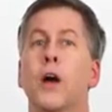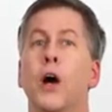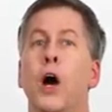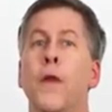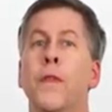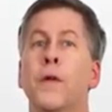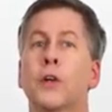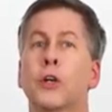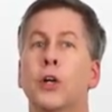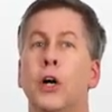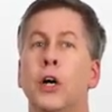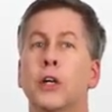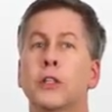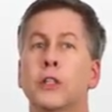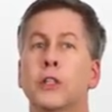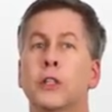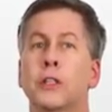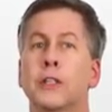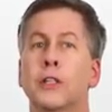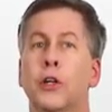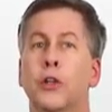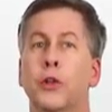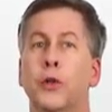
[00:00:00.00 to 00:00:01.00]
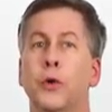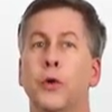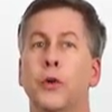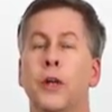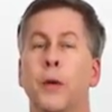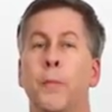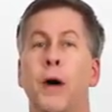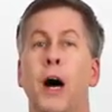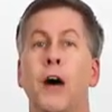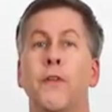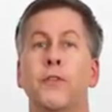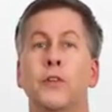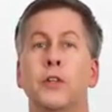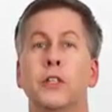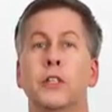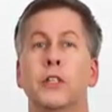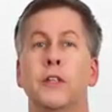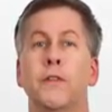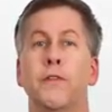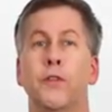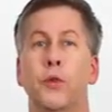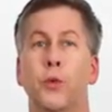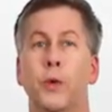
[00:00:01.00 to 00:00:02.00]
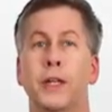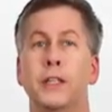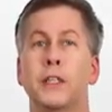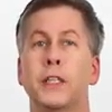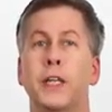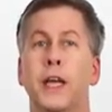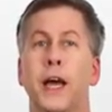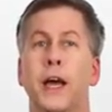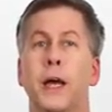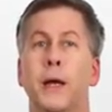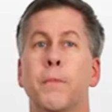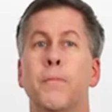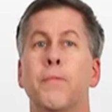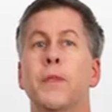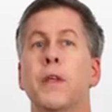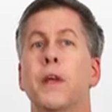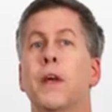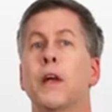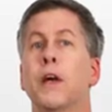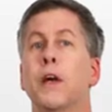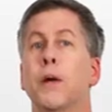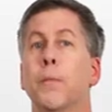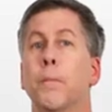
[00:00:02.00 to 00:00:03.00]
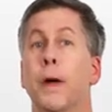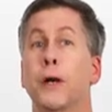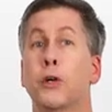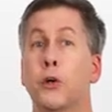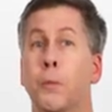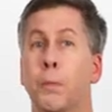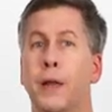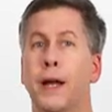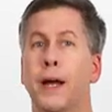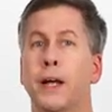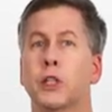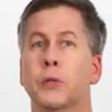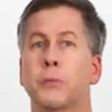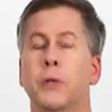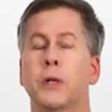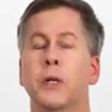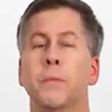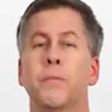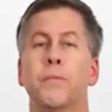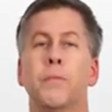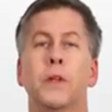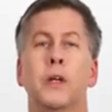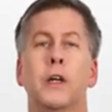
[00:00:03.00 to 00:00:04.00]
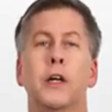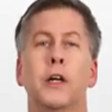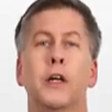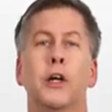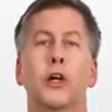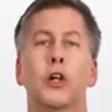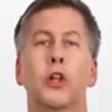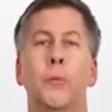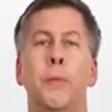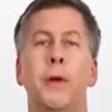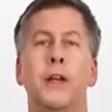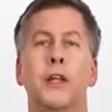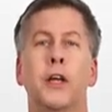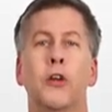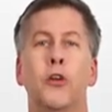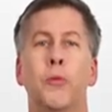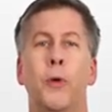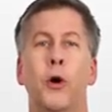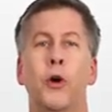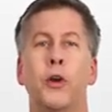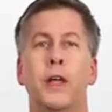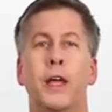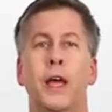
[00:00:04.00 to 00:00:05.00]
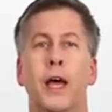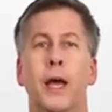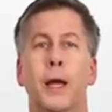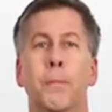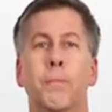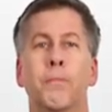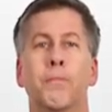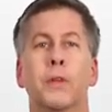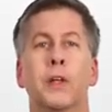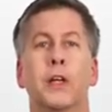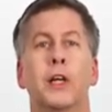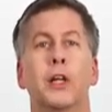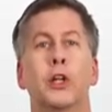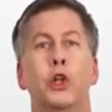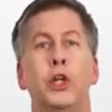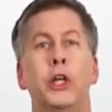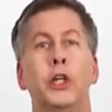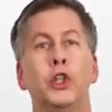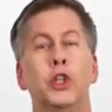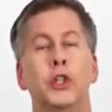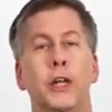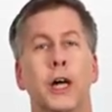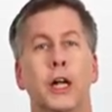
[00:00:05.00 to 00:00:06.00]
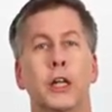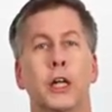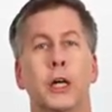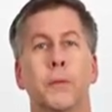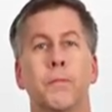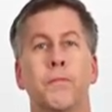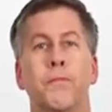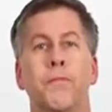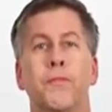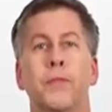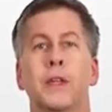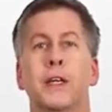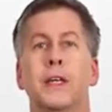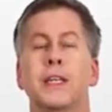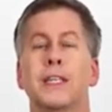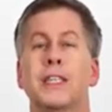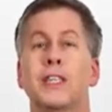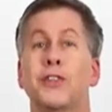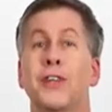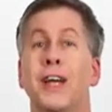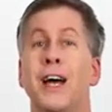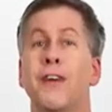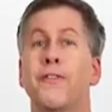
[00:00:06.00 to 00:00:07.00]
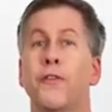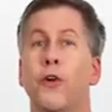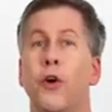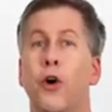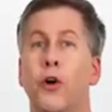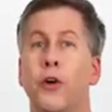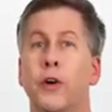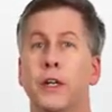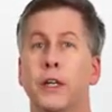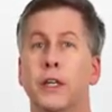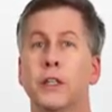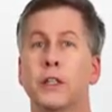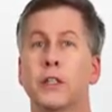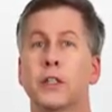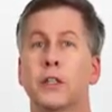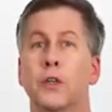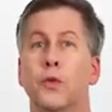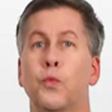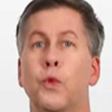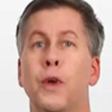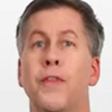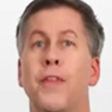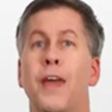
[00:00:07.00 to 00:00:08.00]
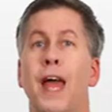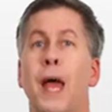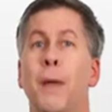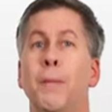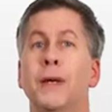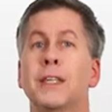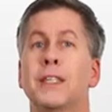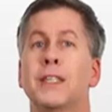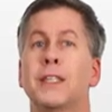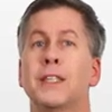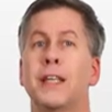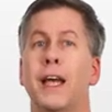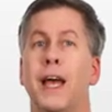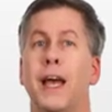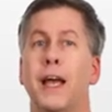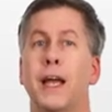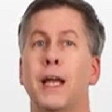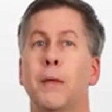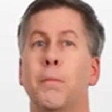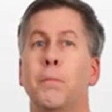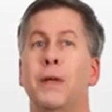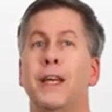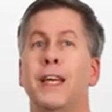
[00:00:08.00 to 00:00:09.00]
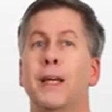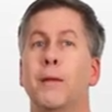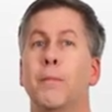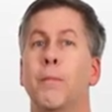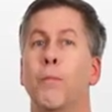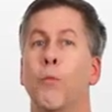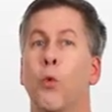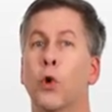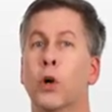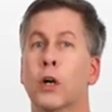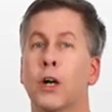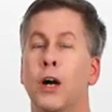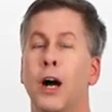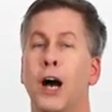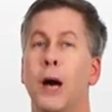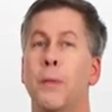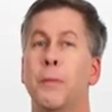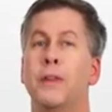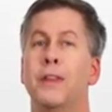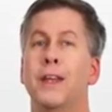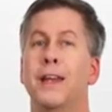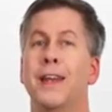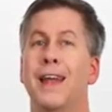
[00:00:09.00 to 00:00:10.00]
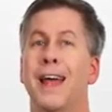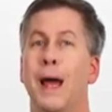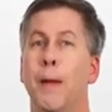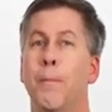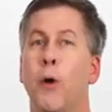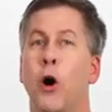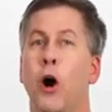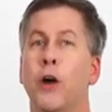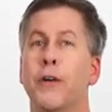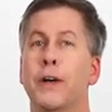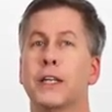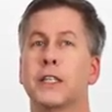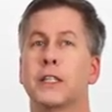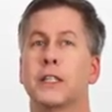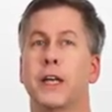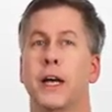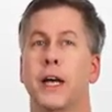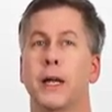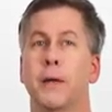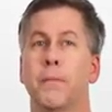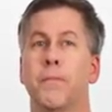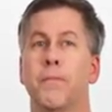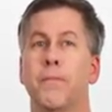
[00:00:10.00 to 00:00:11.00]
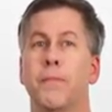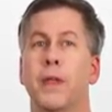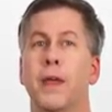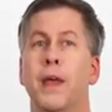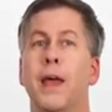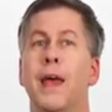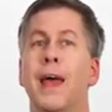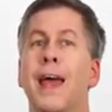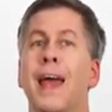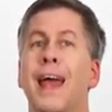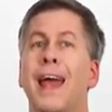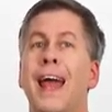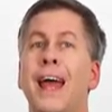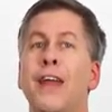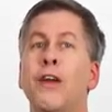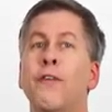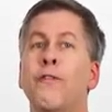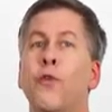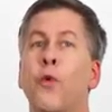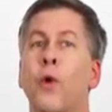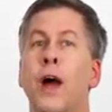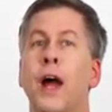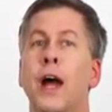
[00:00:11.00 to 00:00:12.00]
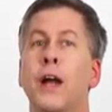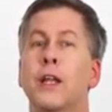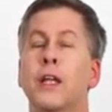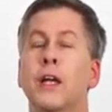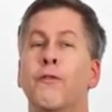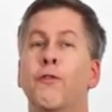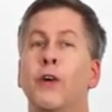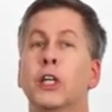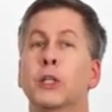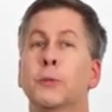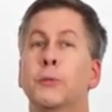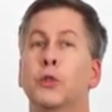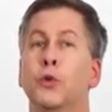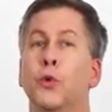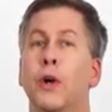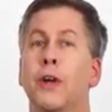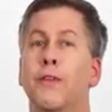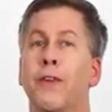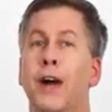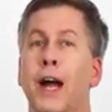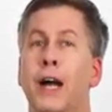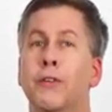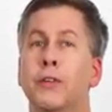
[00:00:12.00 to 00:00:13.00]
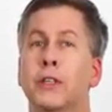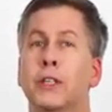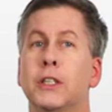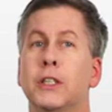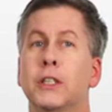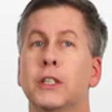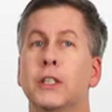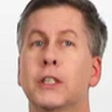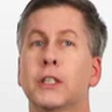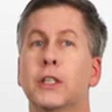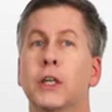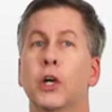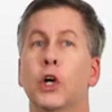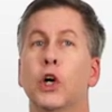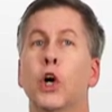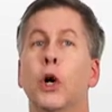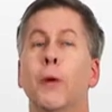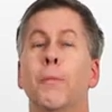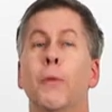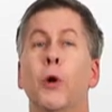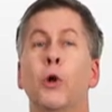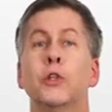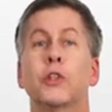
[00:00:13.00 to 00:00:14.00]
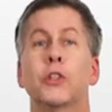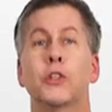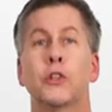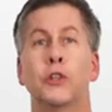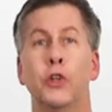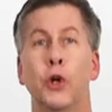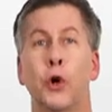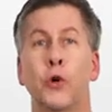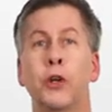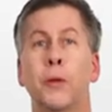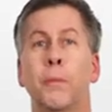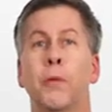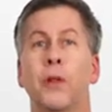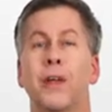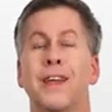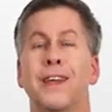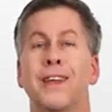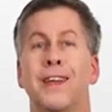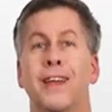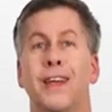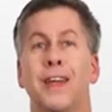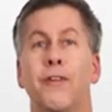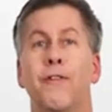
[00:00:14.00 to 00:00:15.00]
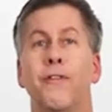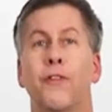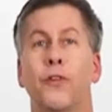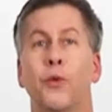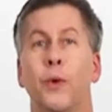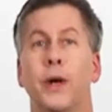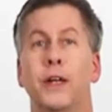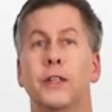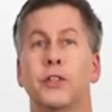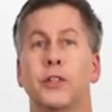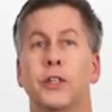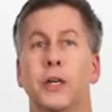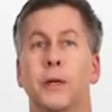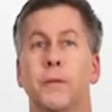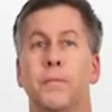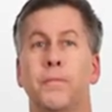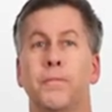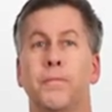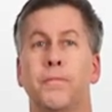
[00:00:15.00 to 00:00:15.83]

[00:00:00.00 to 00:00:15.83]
Other causes include Haemophilus influenzae, Mycoplasma, Chlamydia pneumoniae, Legionella, Staph aureus, with MSSA being more common than MRSA, and a variety of respiratory viruses, most notably influenza.